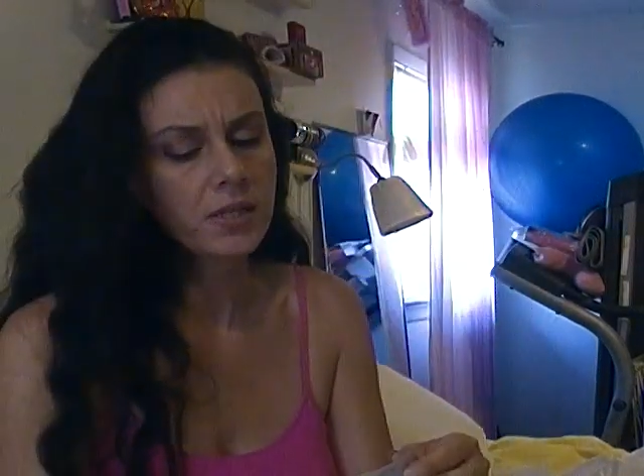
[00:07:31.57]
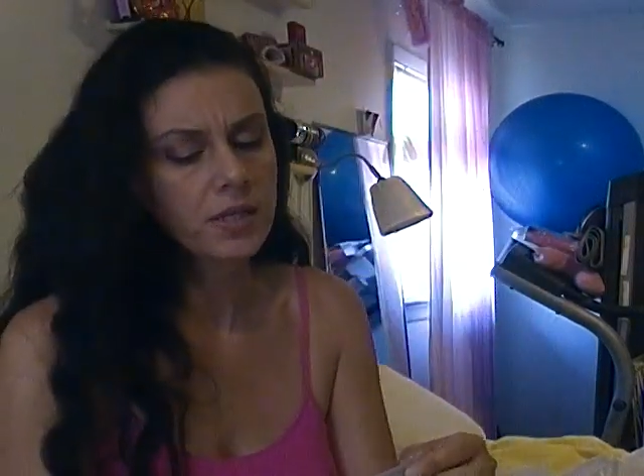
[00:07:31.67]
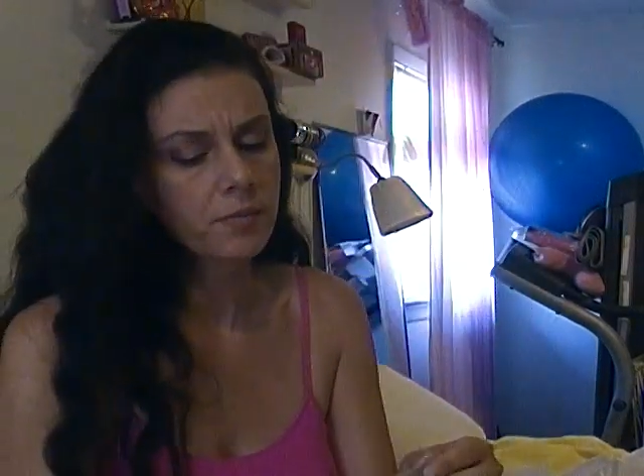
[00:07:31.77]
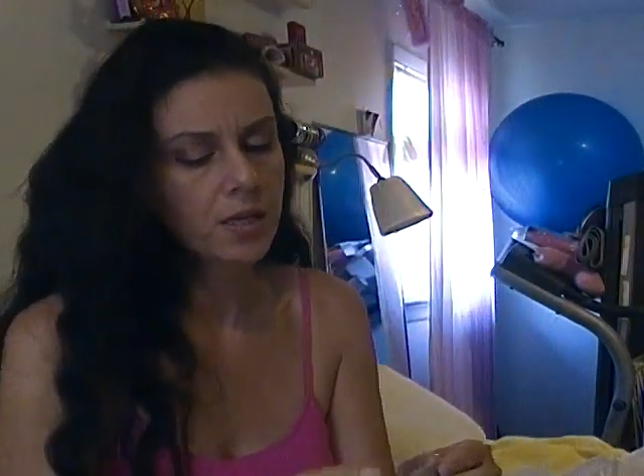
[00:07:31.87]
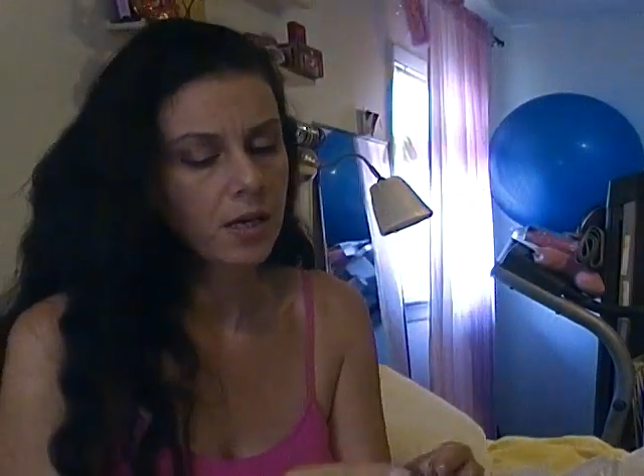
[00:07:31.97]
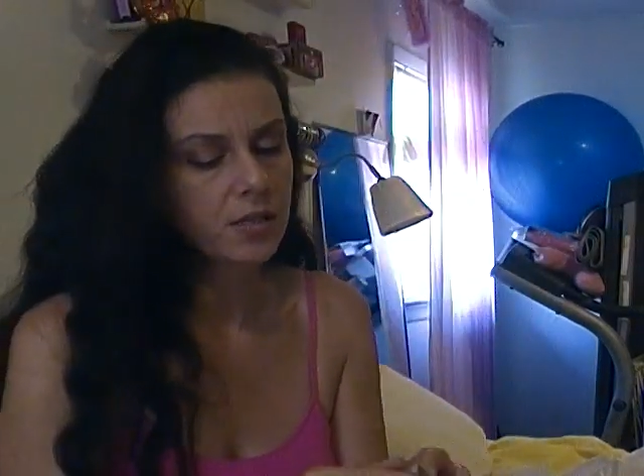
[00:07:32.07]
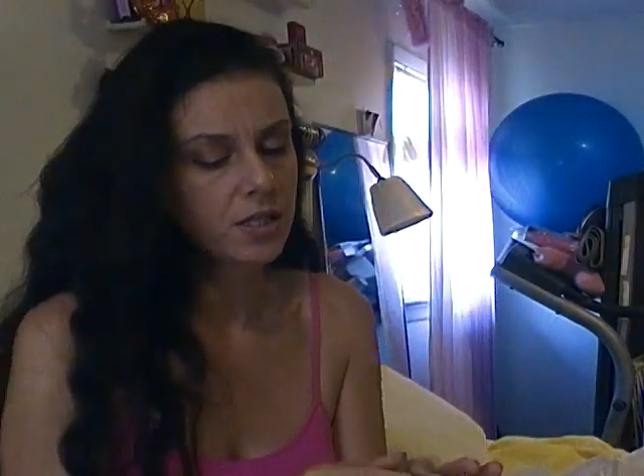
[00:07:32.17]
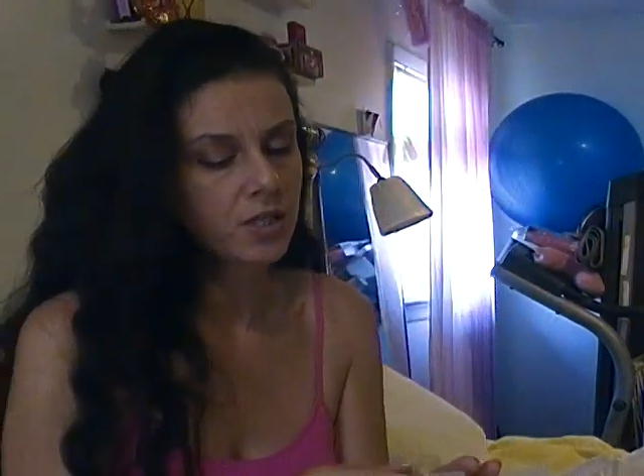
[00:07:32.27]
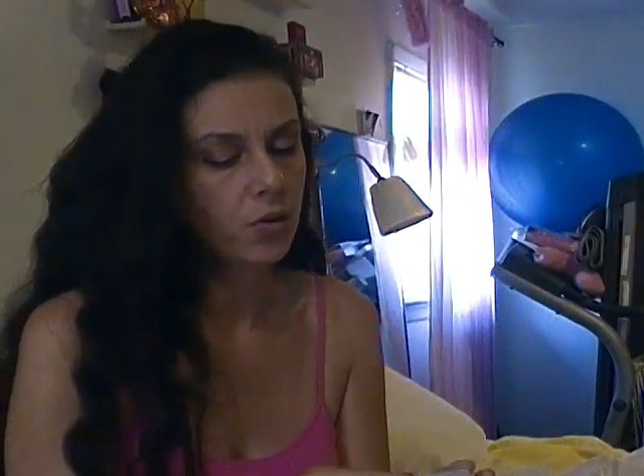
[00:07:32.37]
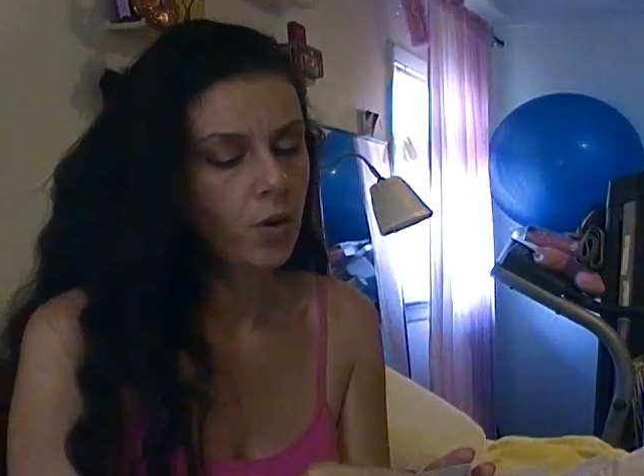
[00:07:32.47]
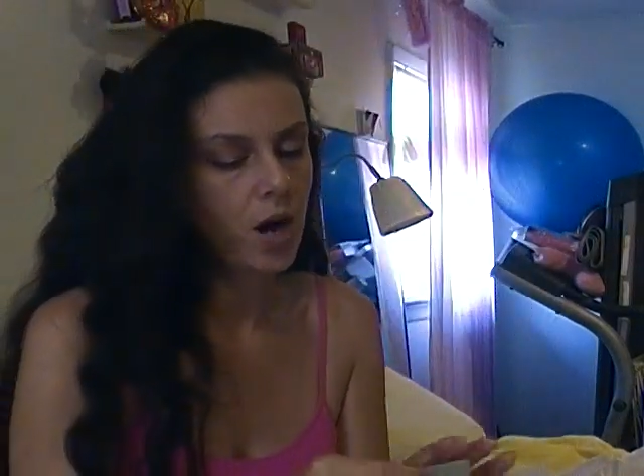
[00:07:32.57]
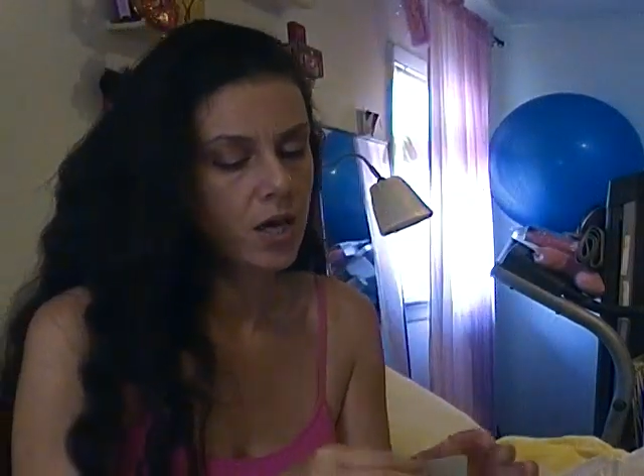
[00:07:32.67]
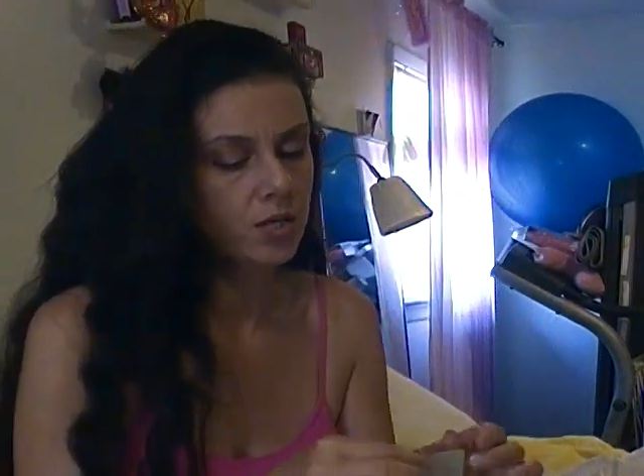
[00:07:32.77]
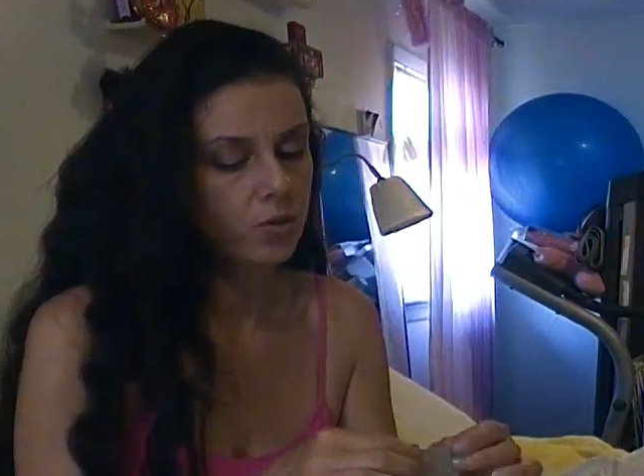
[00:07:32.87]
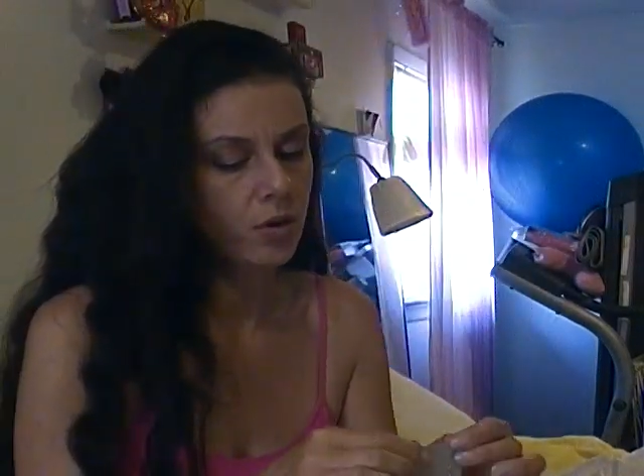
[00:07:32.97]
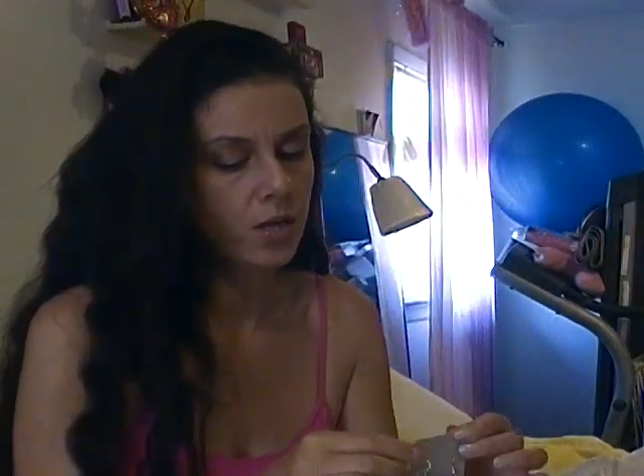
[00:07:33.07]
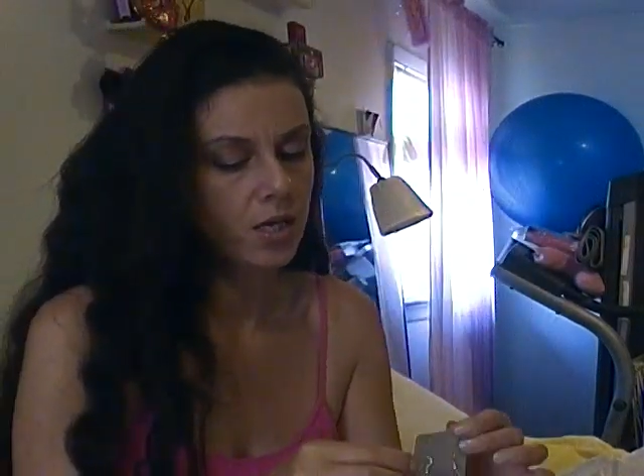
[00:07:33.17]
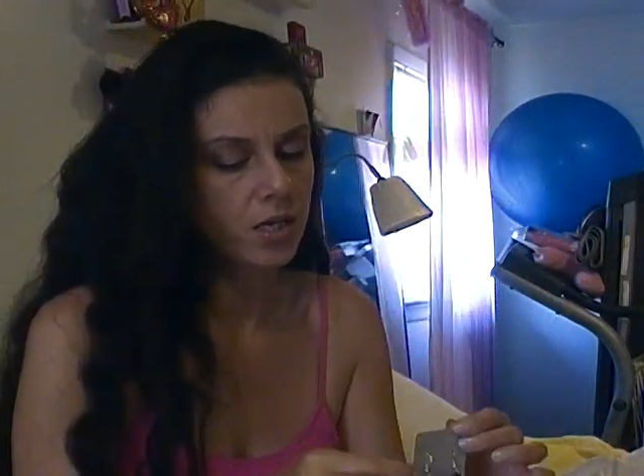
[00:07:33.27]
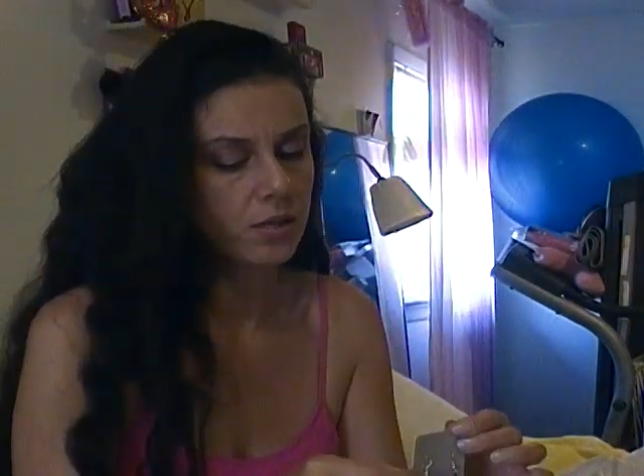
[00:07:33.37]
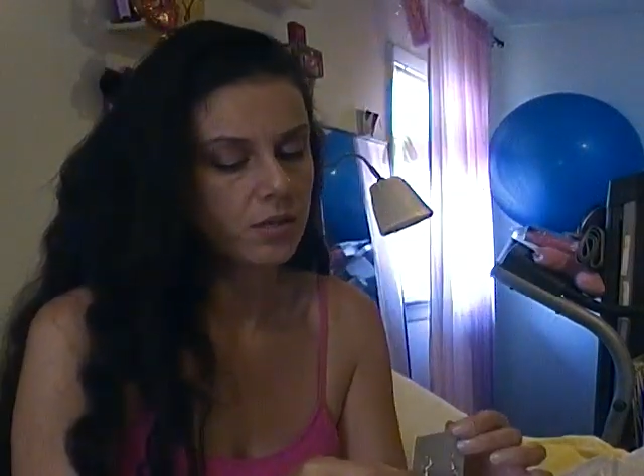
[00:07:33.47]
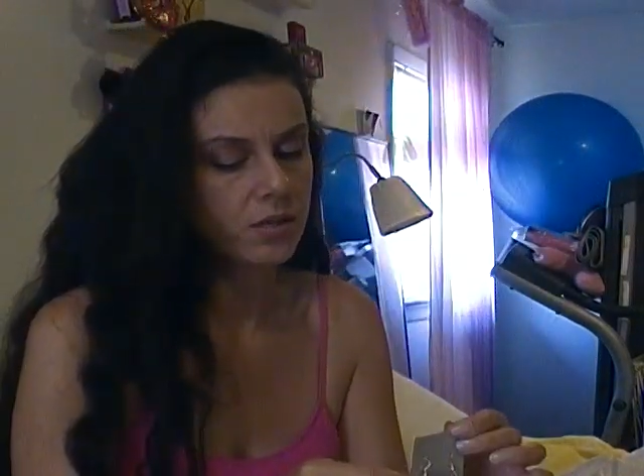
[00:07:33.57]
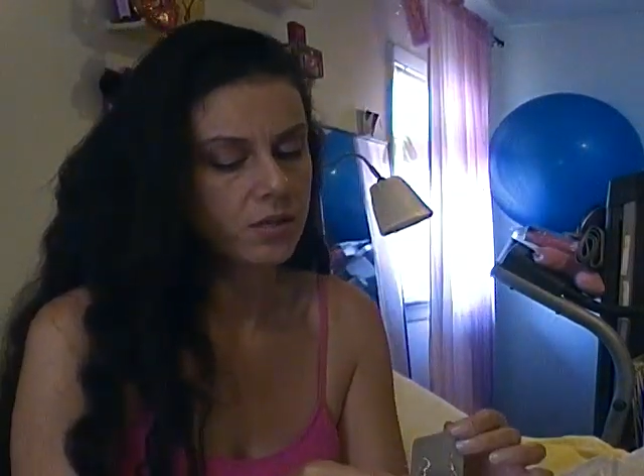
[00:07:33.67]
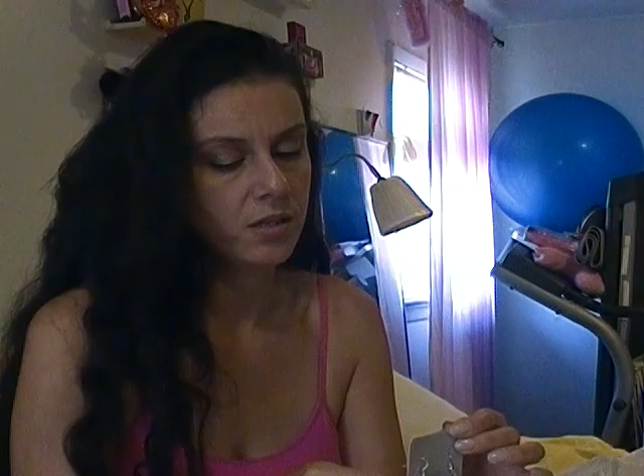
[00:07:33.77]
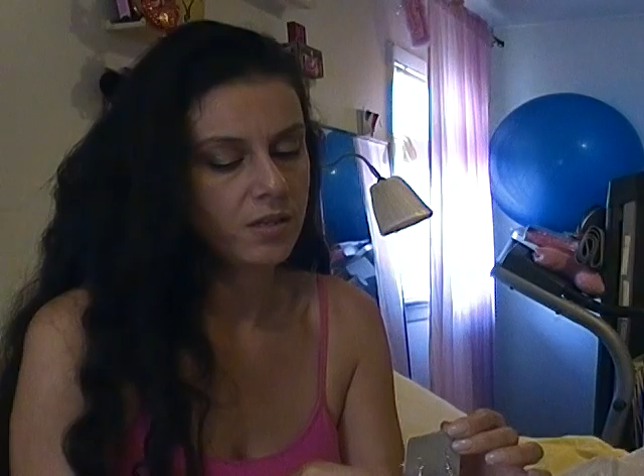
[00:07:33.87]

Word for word: pick something else. And so I saw these.